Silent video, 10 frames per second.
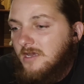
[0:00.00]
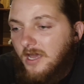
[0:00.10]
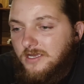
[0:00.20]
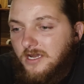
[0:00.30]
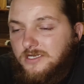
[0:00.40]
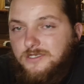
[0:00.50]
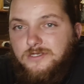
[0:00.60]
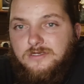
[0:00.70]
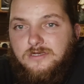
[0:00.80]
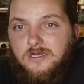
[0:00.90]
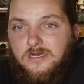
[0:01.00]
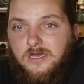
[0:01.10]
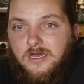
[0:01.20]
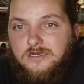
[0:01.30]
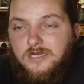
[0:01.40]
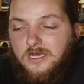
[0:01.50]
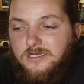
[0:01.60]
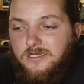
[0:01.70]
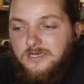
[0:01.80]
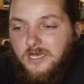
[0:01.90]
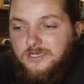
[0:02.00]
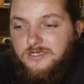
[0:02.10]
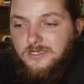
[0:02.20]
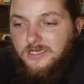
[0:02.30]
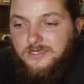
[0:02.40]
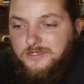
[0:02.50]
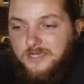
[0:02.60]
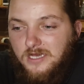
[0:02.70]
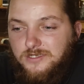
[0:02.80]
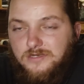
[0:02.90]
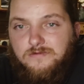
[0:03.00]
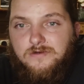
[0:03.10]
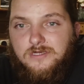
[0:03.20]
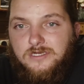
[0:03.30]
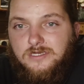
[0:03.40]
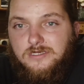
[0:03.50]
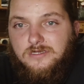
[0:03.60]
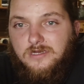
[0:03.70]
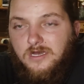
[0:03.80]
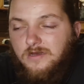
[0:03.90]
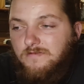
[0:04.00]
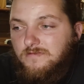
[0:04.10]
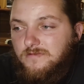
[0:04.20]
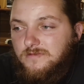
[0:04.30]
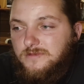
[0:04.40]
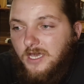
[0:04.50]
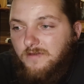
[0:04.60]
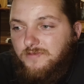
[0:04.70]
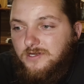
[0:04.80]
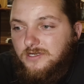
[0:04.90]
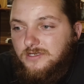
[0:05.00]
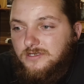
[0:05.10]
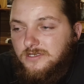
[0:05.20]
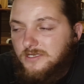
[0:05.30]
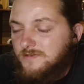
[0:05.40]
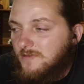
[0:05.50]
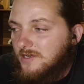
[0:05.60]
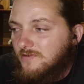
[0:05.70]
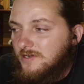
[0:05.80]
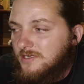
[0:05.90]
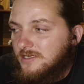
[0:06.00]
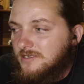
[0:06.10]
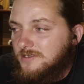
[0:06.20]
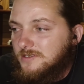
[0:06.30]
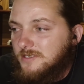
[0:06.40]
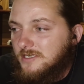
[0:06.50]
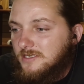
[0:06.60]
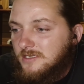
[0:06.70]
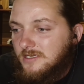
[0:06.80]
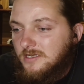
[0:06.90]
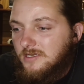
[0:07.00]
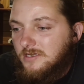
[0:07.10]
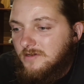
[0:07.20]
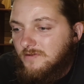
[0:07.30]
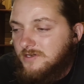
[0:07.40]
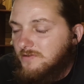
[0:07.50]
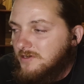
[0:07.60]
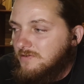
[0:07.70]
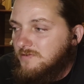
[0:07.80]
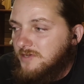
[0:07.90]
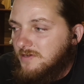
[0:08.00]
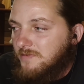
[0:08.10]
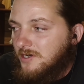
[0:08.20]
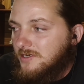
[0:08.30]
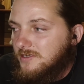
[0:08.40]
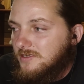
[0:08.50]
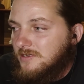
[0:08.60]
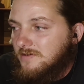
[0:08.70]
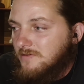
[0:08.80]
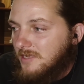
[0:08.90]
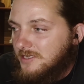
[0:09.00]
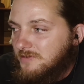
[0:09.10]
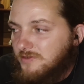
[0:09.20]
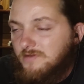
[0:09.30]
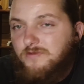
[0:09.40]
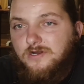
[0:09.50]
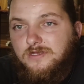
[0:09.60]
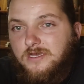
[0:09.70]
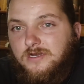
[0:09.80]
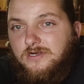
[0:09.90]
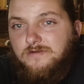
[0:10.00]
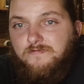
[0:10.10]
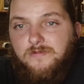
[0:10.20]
I can catch like nostalgic for any time period. It doesn't matter what it is. It's like, wonder what it would be like to be a part of that era.